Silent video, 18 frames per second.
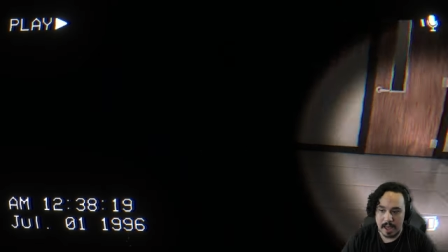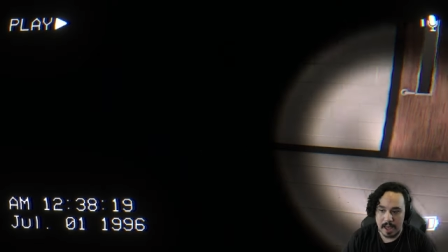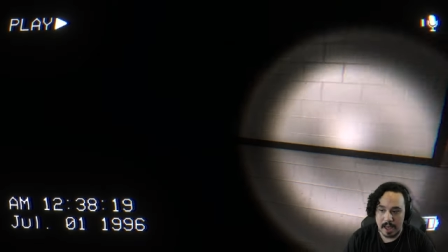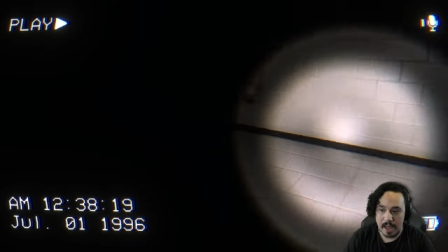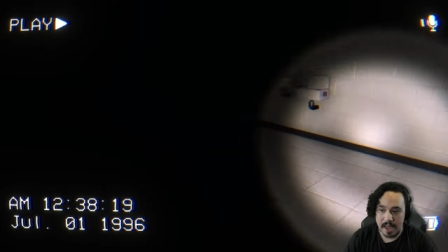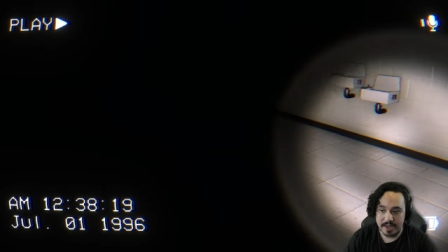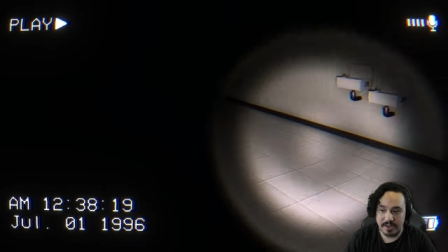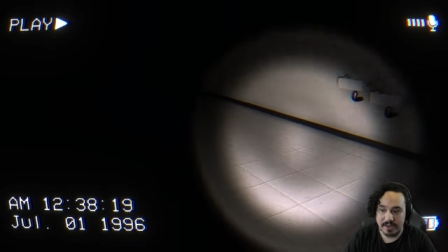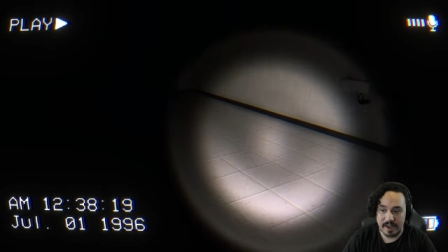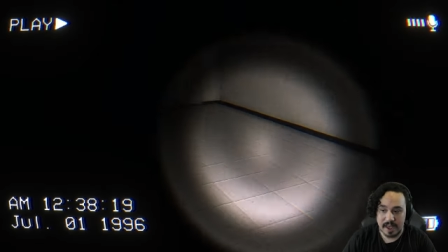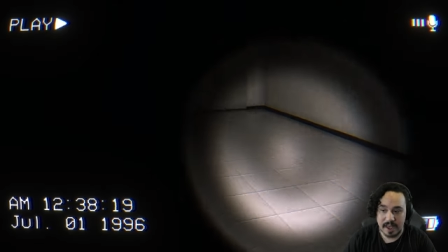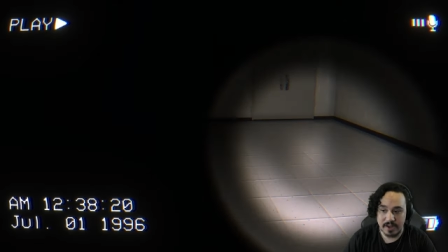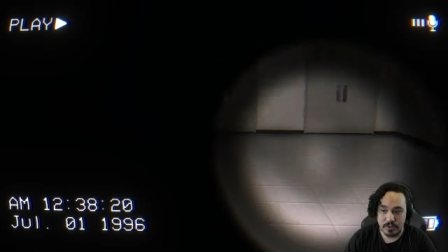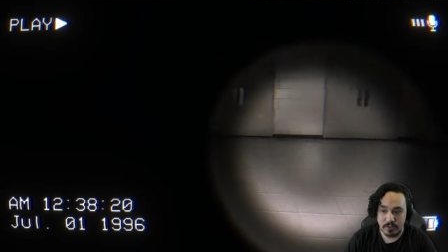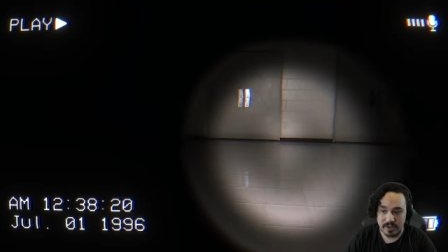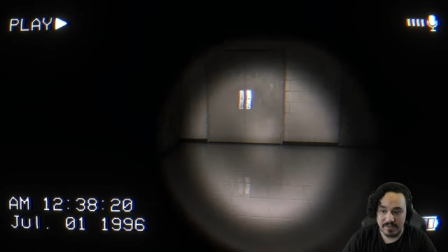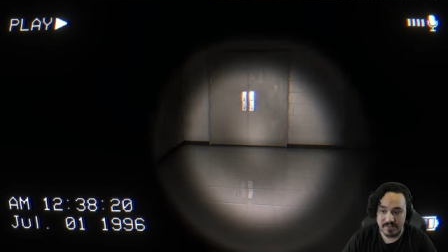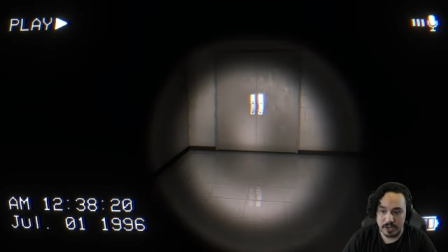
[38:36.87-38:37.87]
I, I
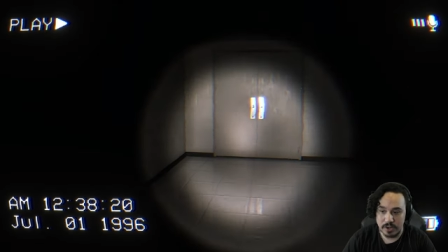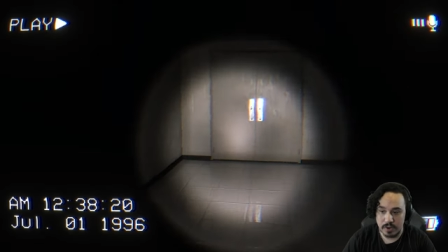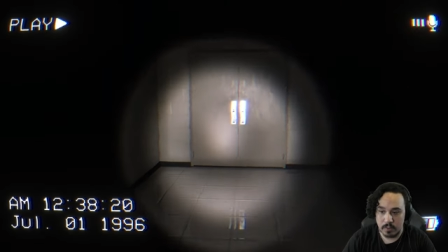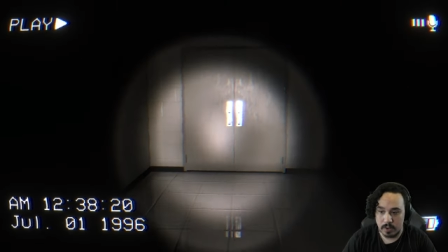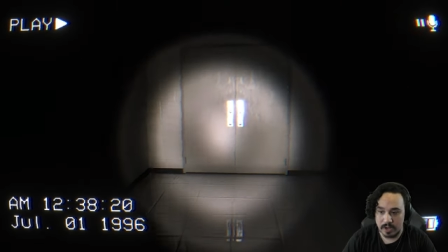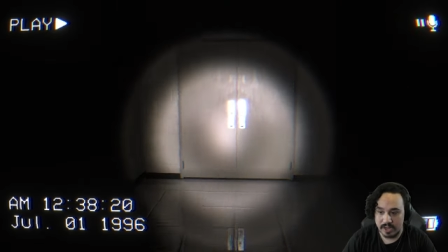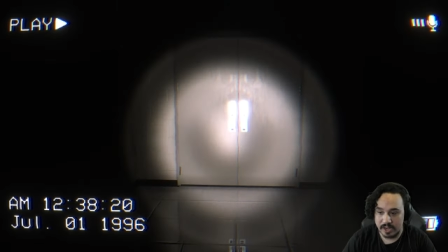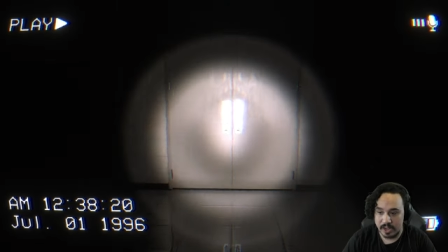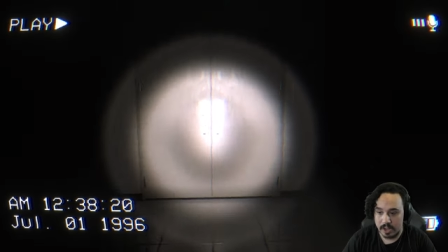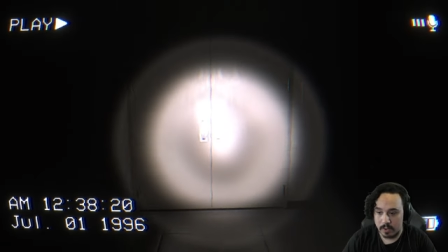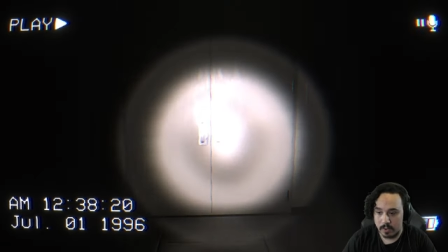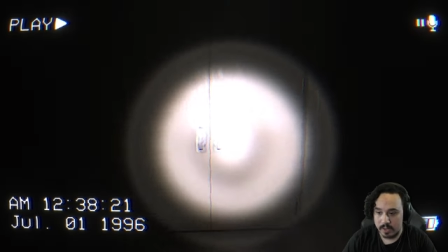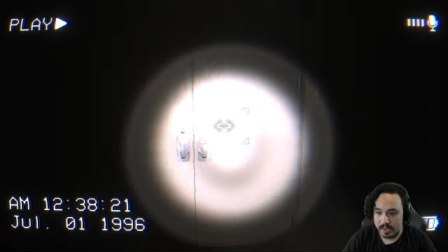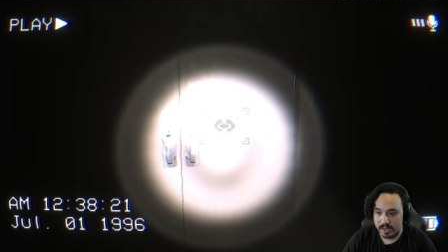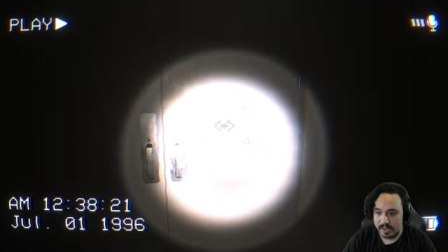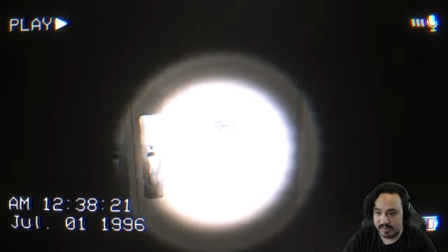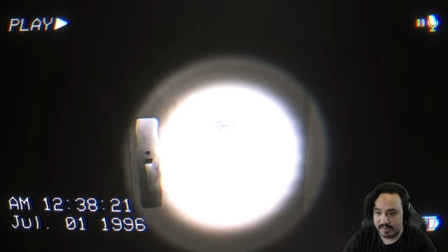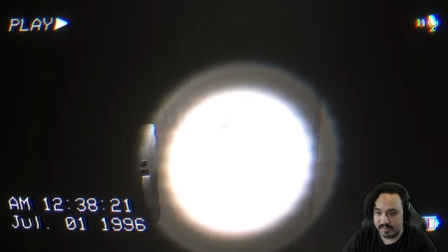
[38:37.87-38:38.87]
don't even know where to go.
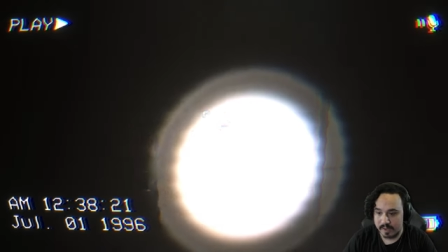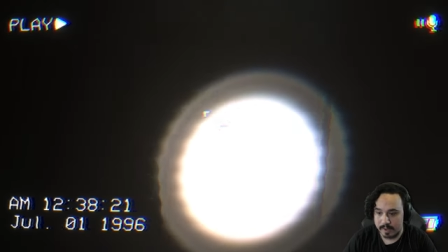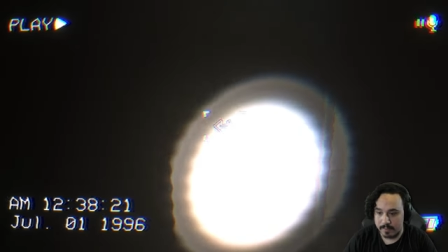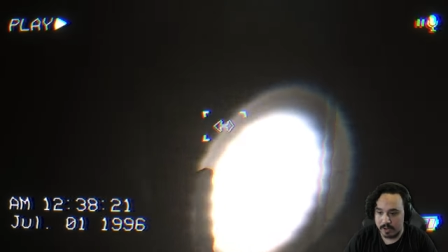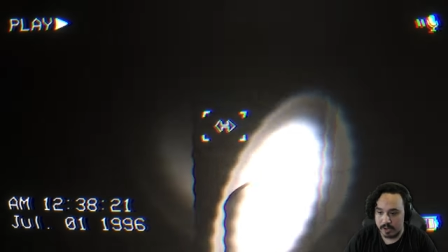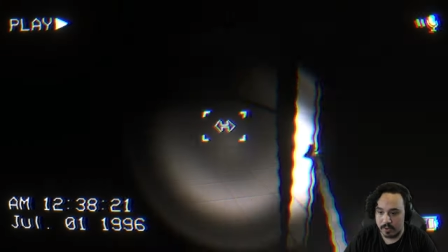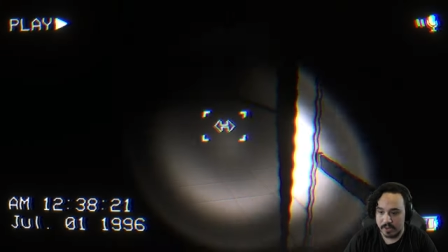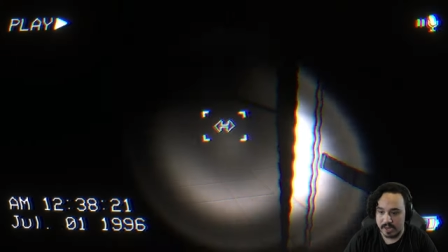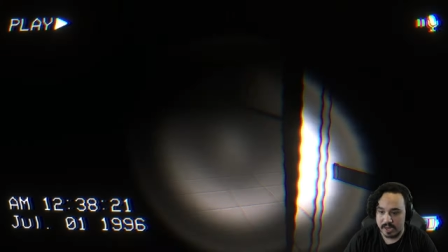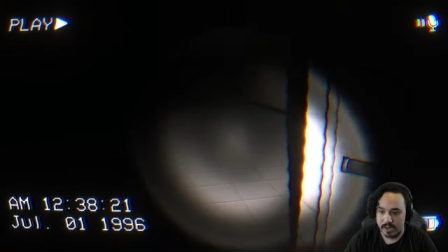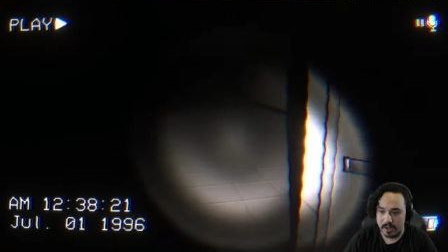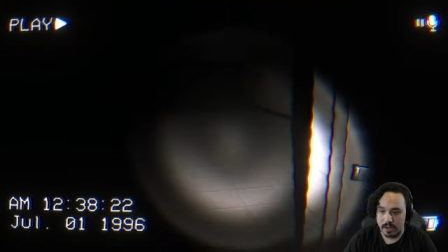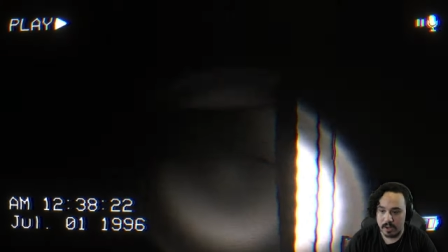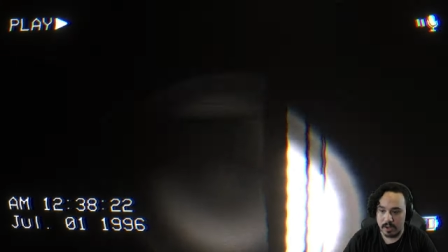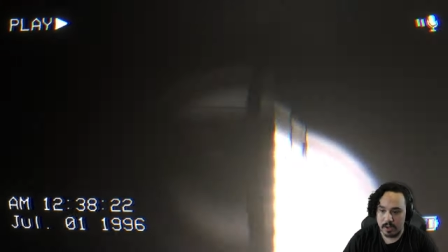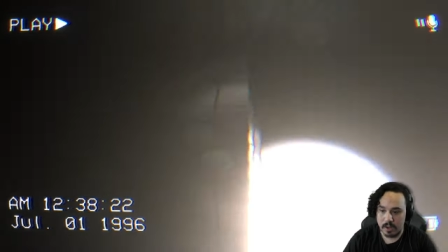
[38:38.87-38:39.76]
It's time to go here.